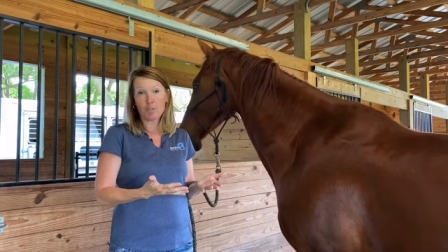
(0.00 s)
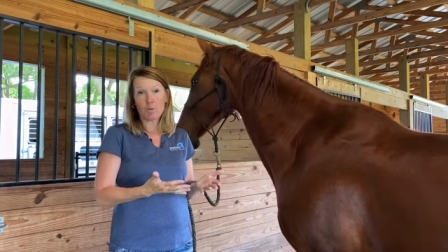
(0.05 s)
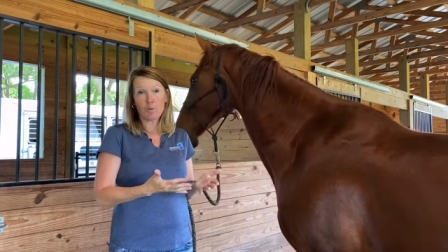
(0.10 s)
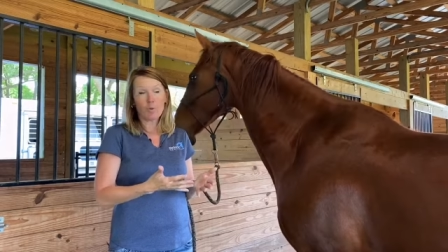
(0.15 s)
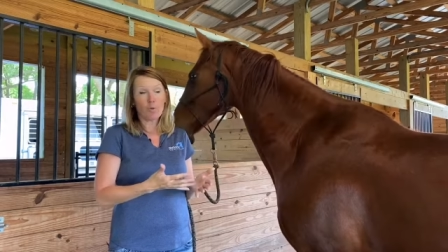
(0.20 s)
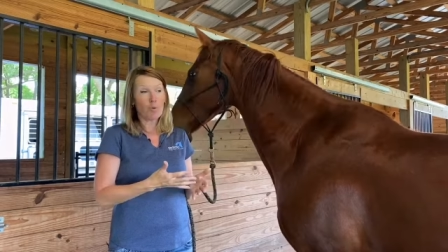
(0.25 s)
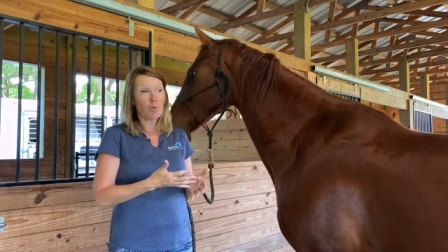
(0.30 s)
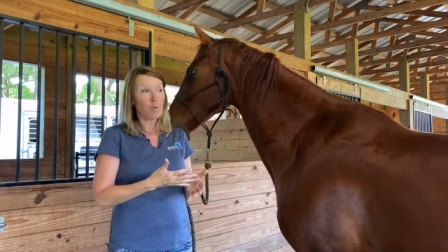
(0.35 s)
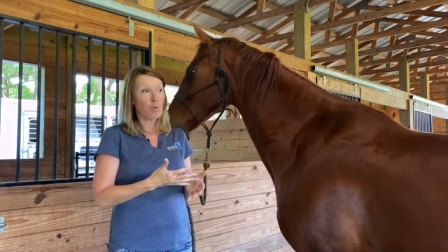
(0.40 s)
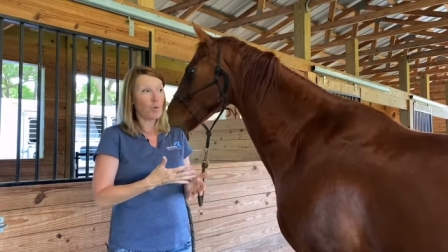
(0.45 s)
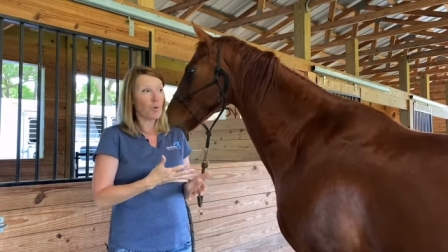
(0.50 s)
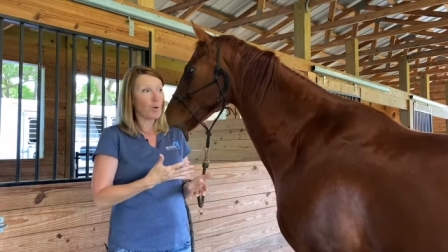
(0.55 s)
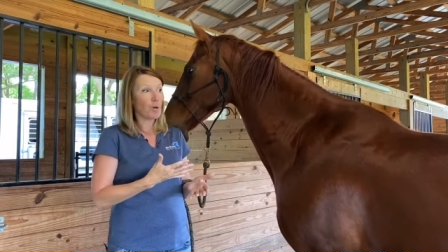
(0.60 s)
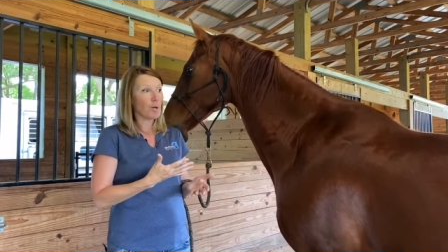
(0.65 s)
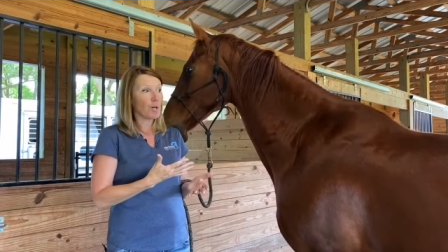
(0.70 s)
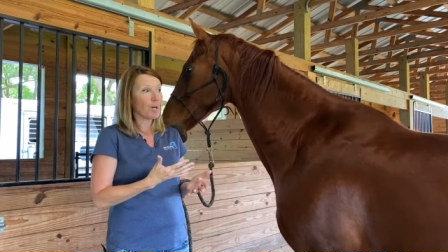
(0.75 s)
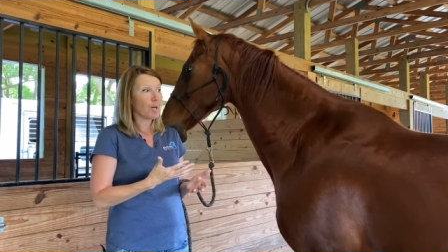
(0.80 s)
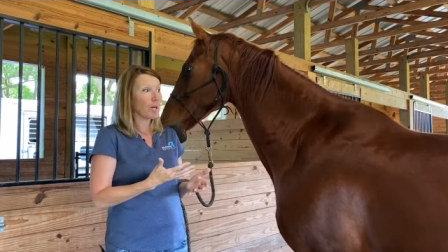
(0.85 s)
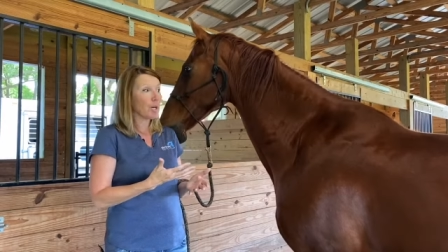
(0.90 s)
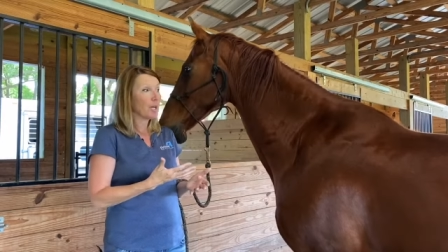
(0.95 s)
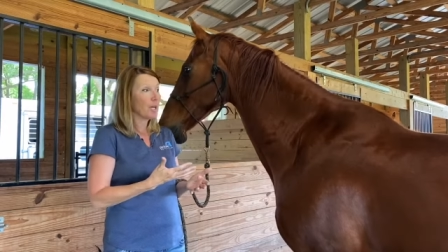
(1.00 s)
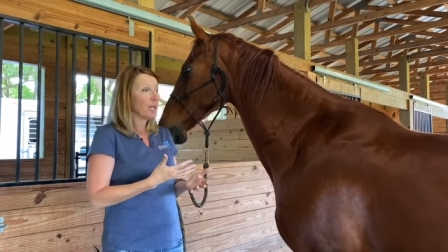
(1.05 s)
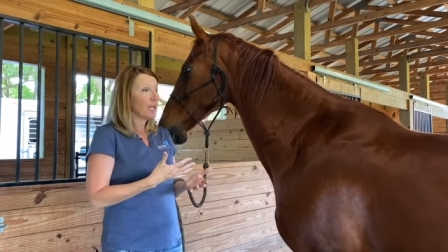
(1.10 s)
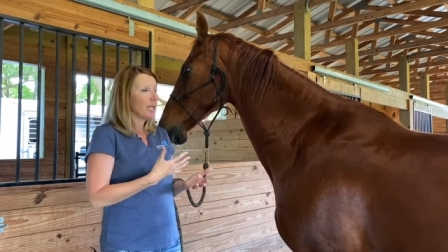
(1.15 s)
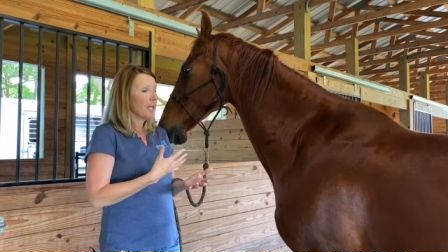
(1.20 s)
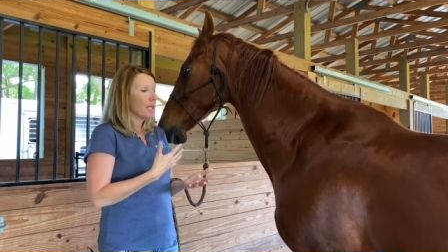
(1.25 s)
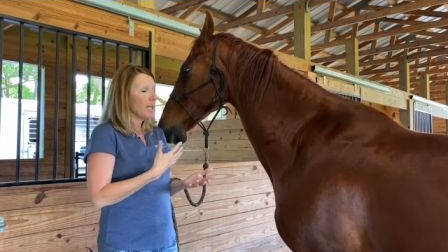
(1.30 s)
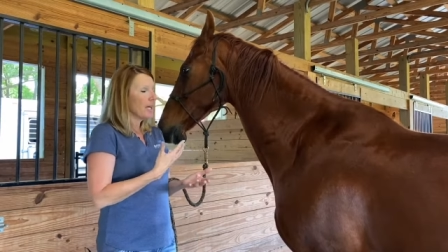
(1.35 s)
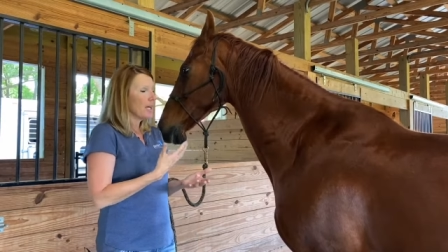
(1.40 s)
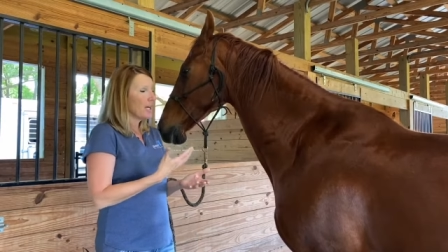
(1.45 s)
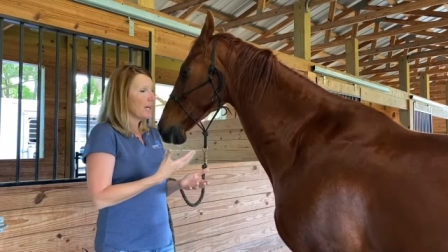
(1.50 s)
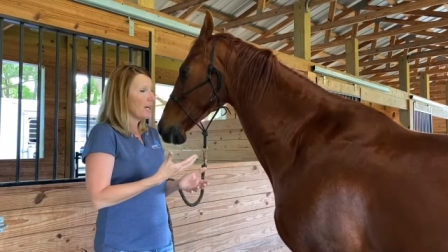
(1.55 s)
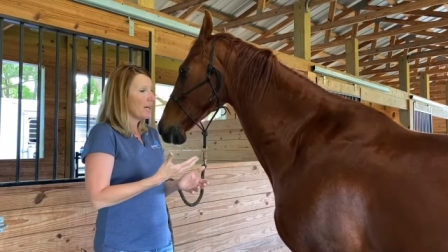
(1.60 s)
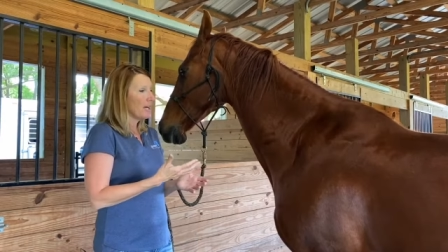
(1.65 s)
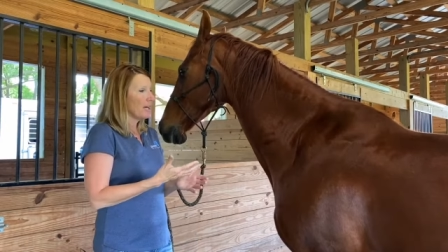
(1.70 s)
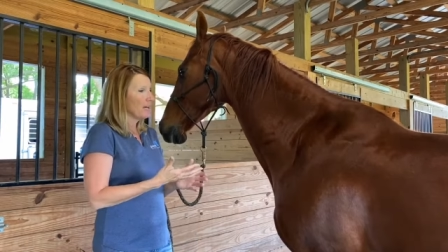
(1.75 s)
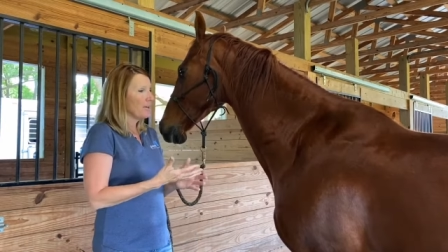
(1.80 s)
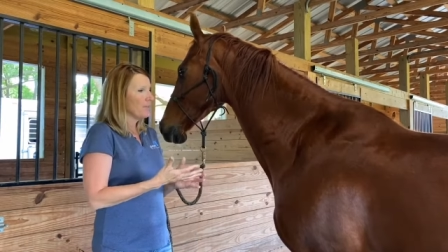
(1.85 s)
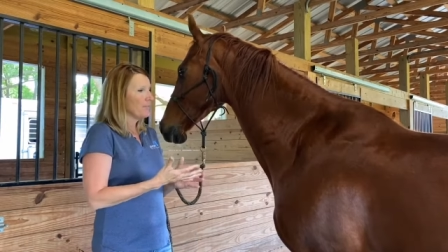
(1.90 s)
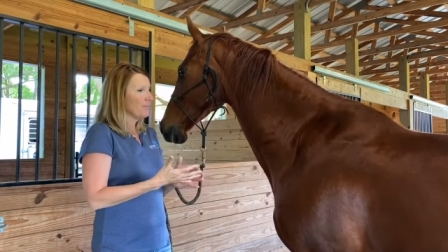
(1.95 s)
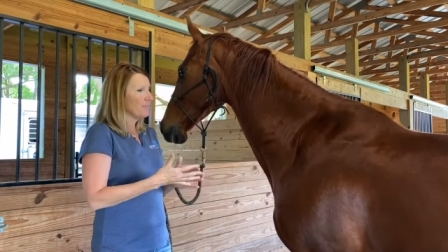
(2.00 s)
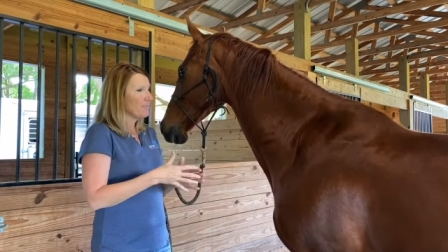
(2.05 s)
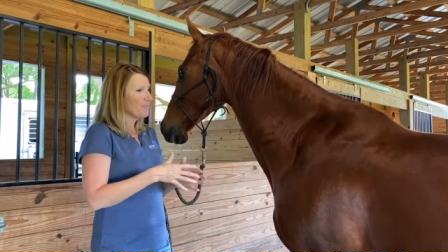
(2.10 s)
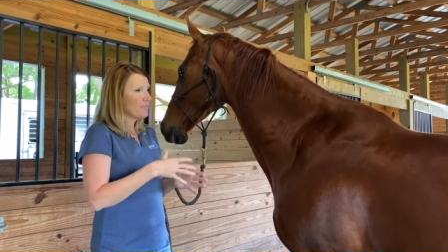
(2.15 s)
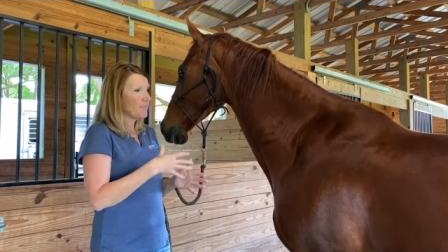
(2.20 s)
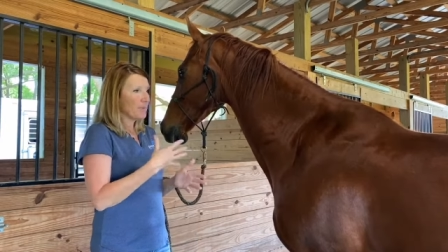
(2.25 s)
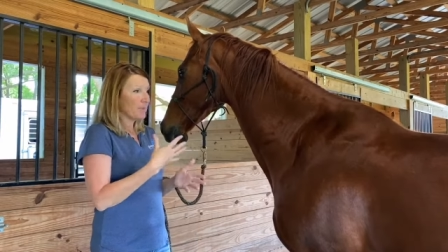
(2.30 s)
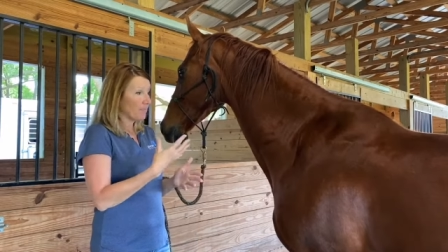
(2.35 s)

or um,